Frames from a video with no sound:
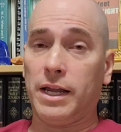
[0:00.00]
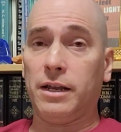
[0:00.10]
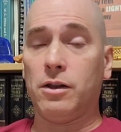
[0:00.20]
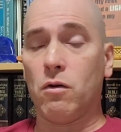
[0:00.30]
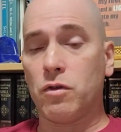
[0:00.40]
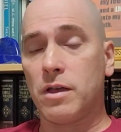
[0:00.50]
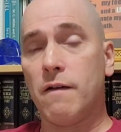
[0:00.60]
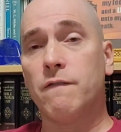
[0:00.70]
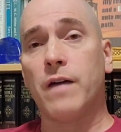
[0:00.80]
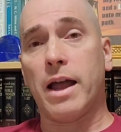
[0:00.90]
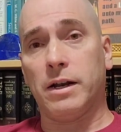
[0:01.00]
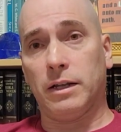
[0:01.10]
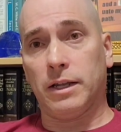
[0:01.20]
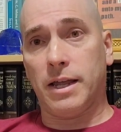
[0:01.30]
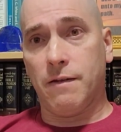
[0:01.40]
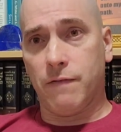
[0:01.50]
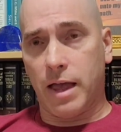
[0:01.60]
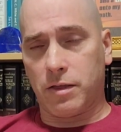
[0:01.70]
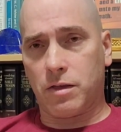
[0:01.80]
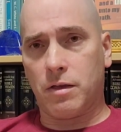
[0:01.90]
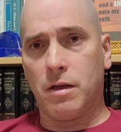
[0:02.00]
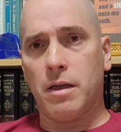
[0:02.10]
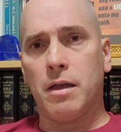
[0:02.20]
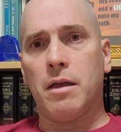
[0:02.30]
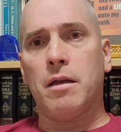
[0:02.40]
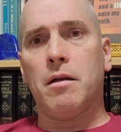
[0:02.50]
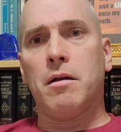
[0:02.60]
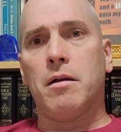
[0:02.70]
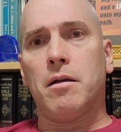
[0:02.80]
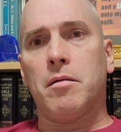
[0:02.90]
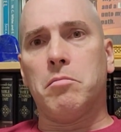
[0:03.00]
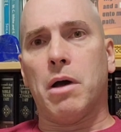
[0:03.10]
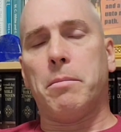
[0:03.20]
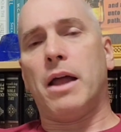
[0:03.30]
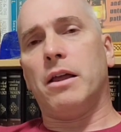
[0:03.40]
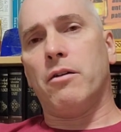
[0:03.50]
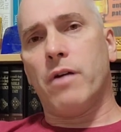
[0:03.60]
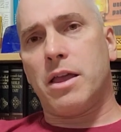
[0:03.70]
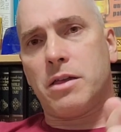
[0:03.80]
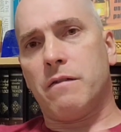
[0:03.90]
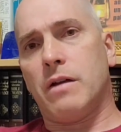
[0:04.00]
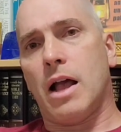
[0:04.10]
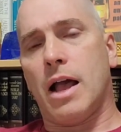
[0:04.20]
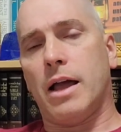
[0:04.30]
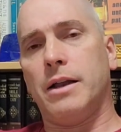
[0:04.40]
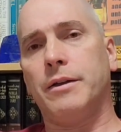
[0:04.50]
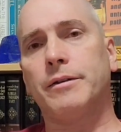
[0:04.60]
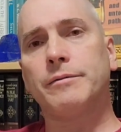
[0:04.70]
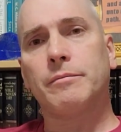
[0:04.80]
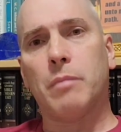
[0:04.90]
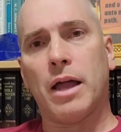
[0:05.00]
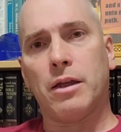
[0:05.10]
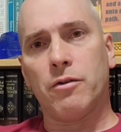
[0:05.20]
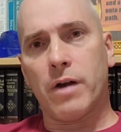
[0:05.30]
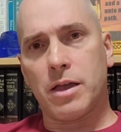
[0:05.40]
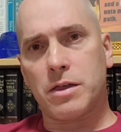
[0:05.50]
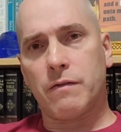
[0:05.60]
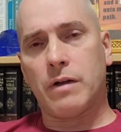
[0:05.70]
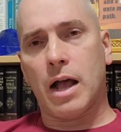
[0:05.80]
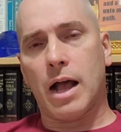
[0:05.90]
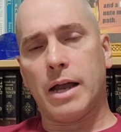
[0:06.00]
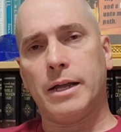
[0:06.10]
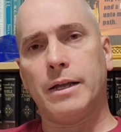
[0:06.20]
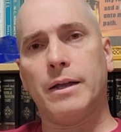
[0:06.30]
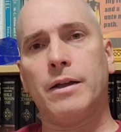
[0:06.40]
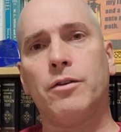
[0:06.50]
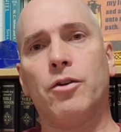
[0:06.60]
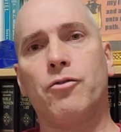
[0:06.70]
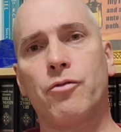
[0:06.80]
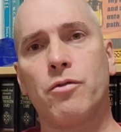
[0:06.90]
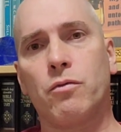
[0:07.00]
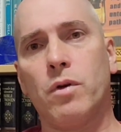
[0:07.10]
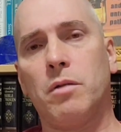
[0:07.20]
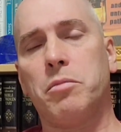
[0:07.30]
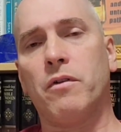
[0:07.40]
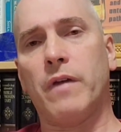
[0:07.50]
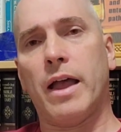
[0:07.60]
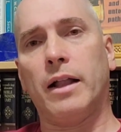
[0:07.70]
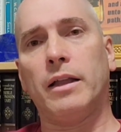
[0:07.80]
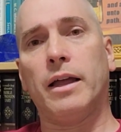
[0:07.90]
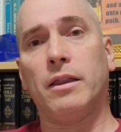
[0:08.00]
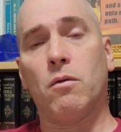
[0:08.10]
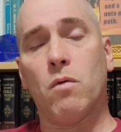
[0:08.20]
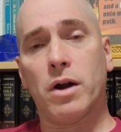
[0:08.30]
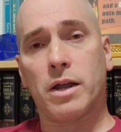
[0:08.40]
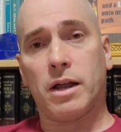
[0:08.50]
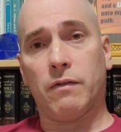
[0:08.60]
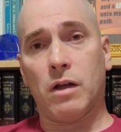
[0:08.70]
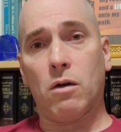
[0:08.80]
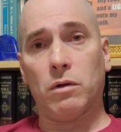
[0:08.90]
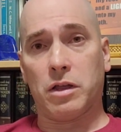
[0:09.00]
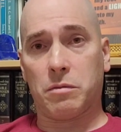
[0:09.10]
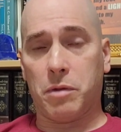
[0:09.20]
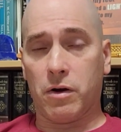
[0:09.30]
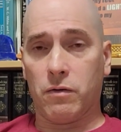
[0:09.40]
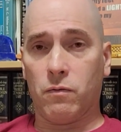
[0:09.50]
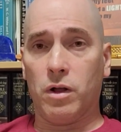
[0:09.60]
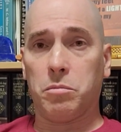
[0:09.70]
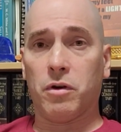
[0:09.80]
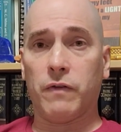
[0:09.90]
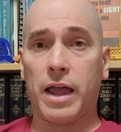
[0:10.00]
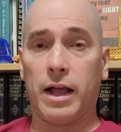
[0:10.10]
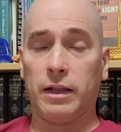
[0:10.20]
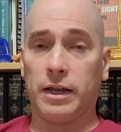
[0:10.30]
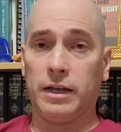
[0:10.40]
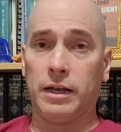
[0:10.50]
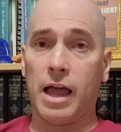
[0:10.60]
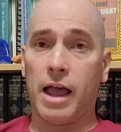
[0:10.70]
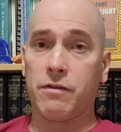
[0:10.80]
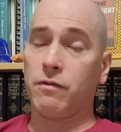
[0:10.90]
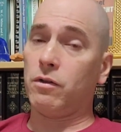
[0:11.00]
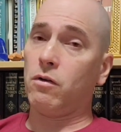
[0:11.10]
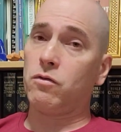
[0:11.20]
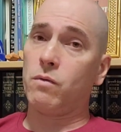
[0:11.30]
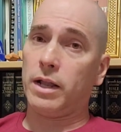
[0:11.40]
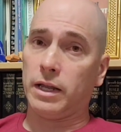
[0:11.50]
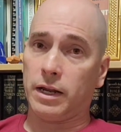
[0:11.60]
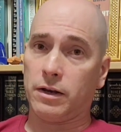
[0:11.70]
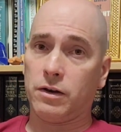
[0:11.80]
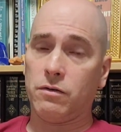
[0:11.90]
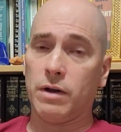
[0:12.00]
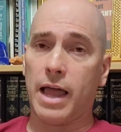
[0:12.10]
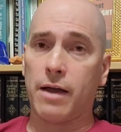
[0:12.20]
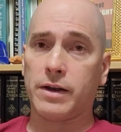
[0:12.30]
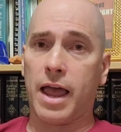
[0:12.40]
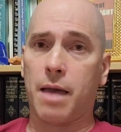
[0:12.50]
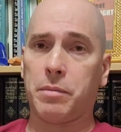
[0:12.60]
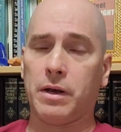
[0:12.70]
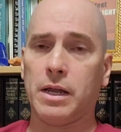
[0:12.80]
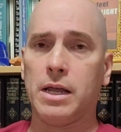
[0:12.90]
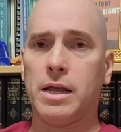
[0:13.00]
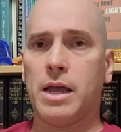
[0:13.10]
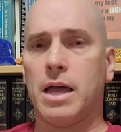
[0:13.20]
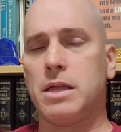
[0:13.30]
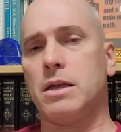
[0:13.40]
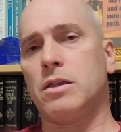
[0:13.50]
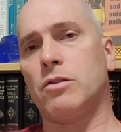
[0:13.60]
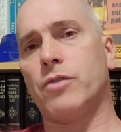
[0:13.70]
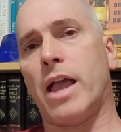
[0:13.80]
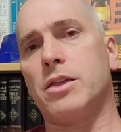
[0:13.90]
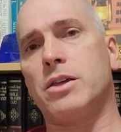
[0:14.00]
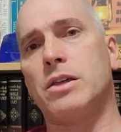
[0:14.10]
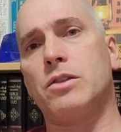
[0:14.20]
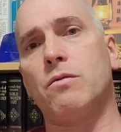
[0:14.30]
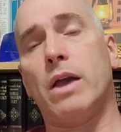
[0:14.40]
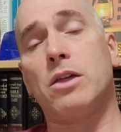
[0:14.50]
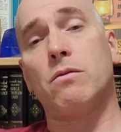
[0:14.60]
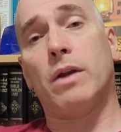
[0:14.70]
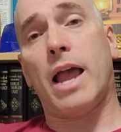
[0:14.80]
in those final events. But by the grace of God, the truth will prevail, and the working of the Holy Spirit will prevail in the lives of those willing to allow it to happen. I think it's a tragic situation what